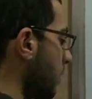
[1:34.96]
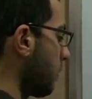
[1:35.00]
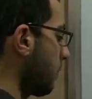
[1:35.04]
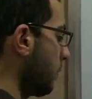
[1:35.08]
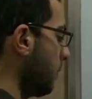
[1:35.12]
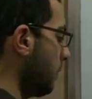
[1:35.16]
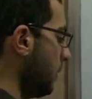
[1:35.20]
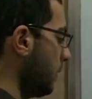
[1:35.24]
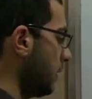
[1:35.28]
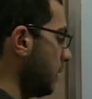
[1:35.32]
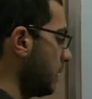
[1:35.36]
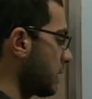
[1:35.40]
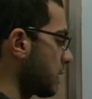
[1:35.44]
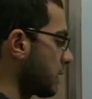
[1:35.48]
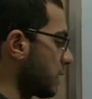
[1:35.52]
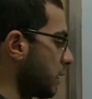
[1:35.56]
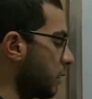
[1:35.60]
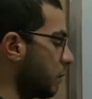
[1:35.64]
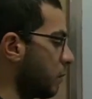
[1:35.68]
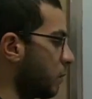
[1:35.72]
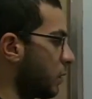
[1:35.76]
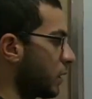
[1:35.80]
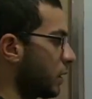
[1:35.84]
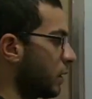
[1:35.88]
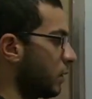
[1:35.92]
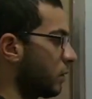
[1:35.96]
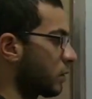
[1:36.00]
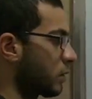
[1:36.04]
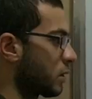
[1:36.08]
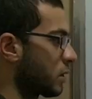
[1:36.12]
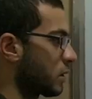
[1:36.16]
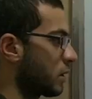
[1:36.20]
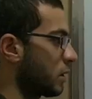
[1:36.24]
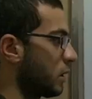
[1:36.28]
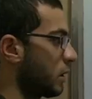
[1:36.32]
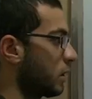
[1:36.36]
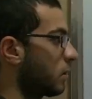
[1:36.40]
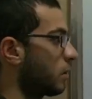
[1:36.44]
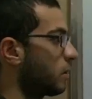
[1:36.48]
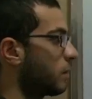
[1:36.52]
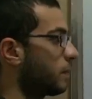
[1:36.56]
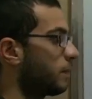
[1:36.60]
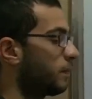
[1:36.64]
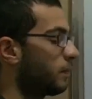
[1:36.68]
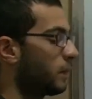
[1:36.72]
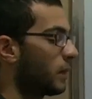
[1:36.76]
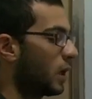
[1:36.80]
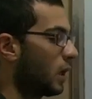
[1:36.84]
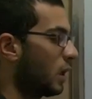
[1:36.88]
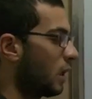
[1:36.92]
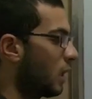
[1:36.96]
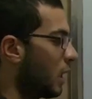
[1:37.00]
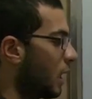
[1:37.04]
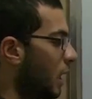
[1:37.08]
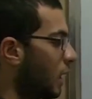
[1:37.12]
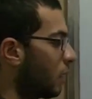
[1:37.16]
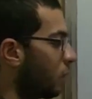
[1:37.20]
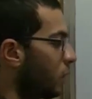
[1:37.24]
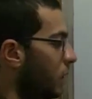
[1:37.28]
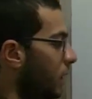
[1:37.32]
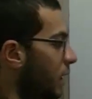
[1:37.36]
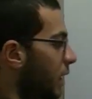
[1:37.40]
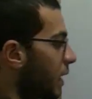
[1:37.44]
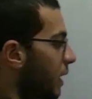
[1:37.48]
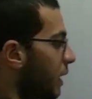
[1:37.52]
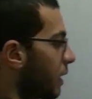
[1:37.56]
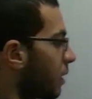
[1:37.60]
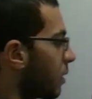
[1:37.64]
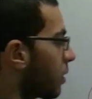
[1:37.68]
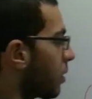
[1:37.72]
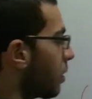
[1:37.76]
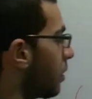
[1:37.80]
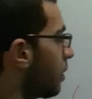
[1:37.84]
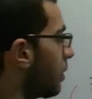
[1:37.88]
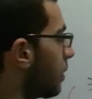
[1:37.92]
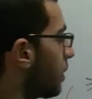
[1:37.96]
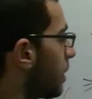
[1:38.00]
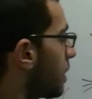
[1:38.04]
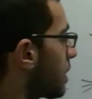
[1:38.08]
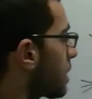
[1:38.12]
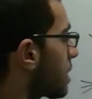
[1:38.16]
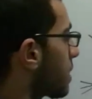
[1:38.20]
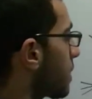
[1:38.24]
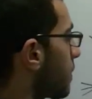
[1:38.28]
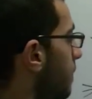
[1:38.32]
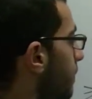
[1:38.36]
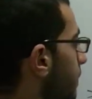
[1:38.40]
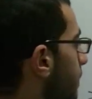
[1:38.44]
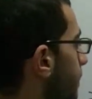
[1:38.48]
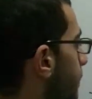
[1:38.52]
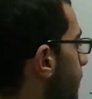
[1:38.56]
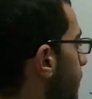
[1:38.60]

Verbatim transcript: from the cell body reticulum. And we can call this